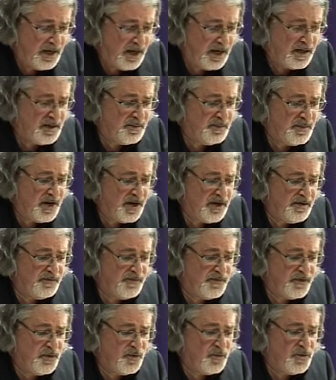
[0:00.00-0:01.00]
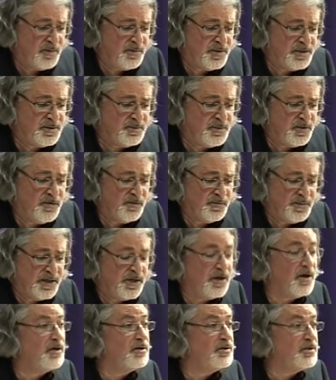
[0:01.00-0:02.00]
And in my view, we must move
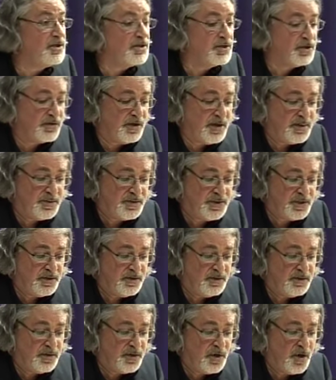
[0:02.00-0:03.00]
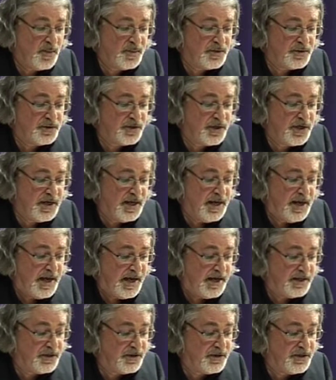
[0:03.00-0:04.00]
beyond description, commentary,
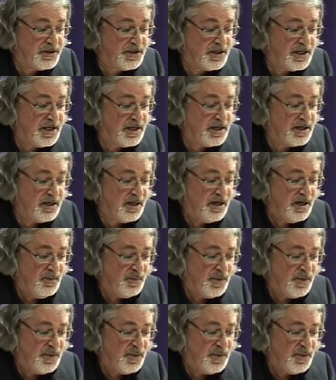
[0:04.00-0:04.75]
and critique,